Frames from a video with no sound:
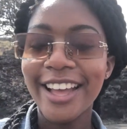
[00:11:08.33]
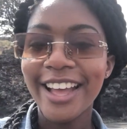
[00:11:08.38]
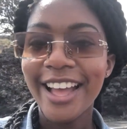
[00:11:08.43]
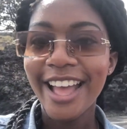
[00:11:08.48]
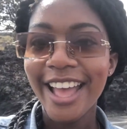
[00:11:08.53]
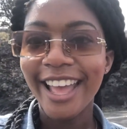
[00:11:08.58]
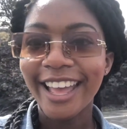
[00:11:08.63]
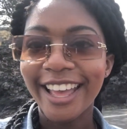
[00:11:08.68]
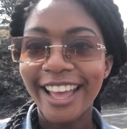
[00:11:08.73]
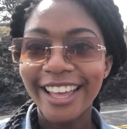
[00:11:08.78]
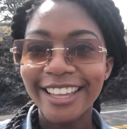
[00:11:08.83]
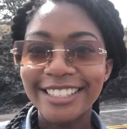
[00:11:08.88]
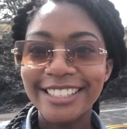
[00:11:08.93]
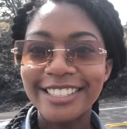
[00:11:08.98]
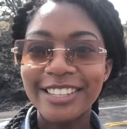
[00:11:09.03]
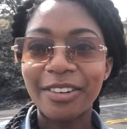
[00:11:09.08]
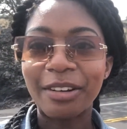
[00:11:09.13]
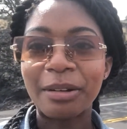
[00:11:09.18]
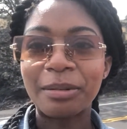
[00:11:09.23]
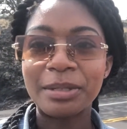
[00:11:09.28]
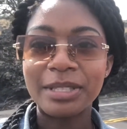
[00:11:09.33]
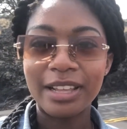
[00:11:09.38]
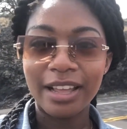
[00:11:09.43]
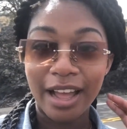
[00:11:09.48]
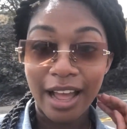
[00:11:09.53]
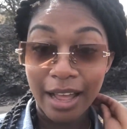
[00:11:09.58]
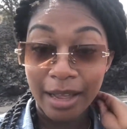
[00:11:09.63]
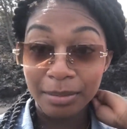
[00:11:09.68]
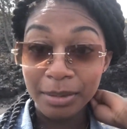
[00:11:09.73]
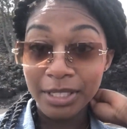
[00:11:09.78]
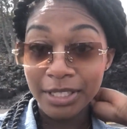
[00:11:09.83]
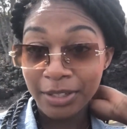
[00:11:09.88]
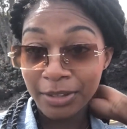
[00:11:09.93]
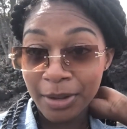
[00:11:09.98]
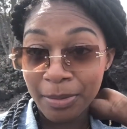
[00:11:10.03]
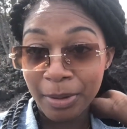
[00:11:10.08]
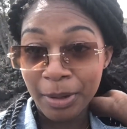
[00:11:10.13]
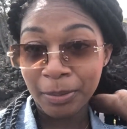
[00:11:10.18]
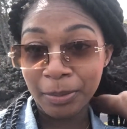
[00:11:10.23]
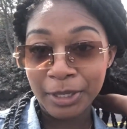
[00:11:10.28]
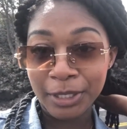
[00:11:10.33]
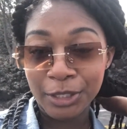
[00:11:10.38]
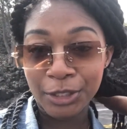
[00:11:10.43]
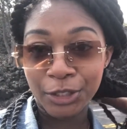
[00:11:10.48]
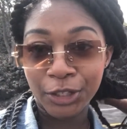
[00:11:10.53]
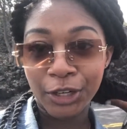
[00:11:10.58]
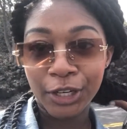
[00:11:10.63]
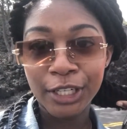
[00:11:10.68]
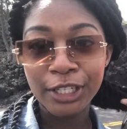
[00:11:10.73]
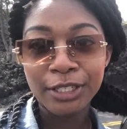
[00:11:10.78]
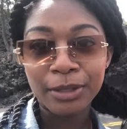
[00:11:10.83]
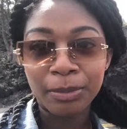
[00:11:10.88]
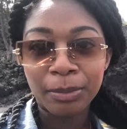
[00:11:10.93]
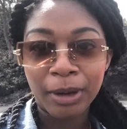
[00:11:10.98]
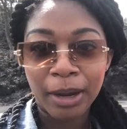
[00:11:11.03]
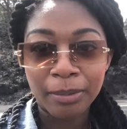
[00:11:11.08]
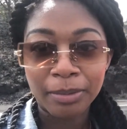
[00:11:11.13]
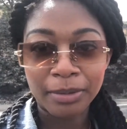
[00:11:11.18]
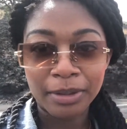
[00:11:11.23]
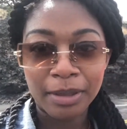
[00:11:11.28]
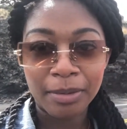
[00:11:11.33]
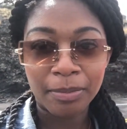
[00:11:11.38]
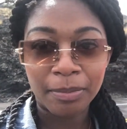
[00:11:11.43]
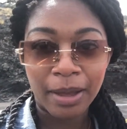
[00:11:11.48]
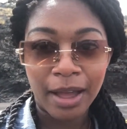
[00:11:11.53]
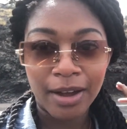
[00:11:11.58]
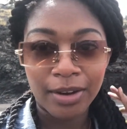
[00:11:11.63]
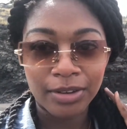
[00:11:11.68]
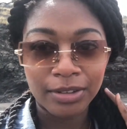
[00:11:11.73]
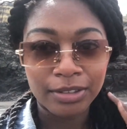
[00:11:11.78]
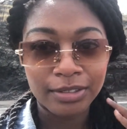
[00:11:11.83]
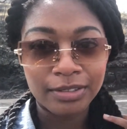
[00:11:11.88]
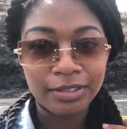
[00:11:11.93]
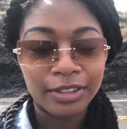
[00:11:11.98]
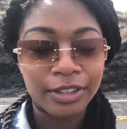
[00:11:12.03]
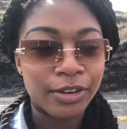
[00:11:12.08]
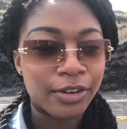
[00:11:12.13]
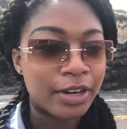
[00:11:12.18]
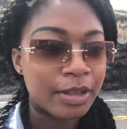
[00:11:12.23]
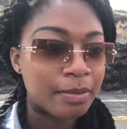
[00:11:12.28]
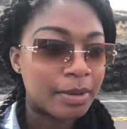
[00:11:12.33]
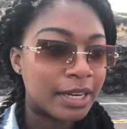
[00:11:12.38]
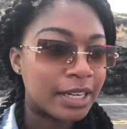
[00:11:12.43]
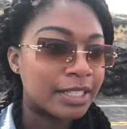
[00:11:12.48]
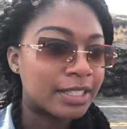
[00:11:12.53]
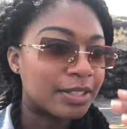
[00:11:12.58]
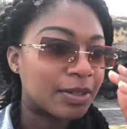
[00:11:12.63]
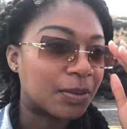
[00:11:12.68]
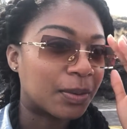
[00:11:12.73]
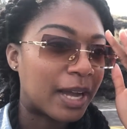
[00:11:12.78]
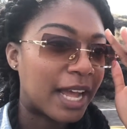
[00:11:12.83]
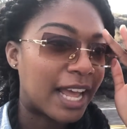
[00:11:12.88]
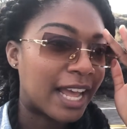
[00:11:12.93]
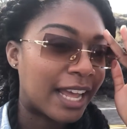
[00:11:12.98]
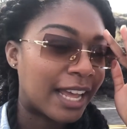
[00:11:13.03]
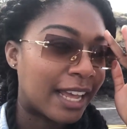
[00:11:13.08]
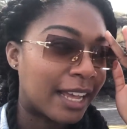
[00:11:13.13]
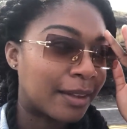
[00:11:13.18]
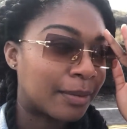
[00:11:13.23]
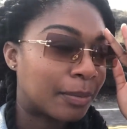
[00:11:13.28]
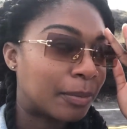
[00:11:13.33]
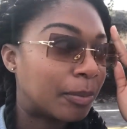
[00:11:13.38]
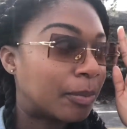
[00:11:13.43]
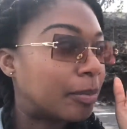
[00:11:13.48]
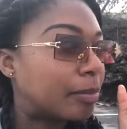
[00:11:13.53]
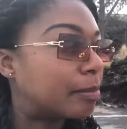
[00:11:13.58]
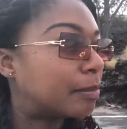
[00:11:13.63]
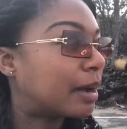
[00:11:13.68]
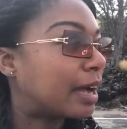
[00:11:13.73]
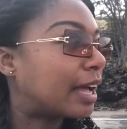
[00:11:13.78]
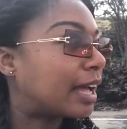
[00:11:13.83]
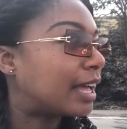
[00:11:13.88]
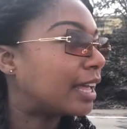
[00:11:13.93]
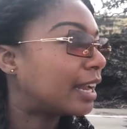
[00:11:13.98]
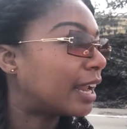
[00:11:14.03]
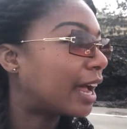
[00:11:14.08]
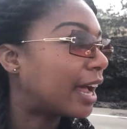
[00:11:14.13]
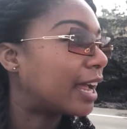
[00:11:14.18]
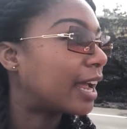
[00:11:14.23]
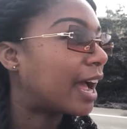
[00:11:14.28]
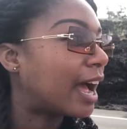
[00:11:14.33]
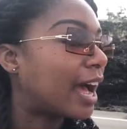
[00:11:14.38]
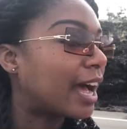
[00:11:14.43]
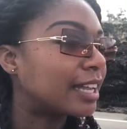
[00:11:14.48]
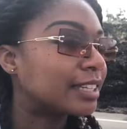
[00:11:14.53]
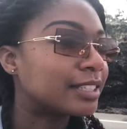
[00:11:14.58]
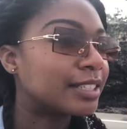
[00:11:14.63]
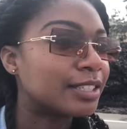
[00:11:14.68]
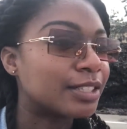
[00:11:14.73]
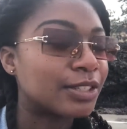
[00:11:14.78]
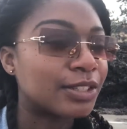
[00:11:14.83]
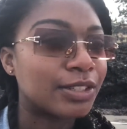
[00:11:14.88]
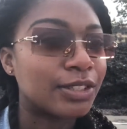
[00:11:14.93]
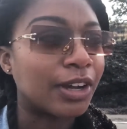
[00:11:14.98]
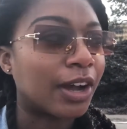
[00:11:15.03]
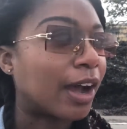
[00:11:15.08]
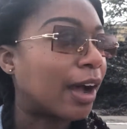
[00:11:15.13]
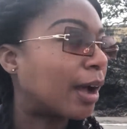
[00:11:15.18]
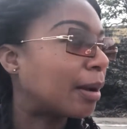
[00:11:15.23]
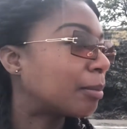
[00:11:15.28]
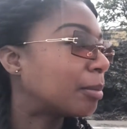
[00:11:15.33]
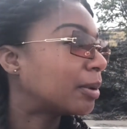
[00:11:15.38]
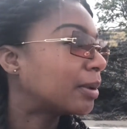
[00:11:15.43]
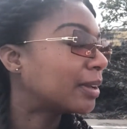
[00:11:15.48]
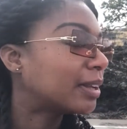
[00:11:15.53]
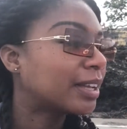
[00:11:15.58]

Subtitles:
Hey guys, so I'm still on my way to church. I'm probably about 30 minutes away, but I had to stop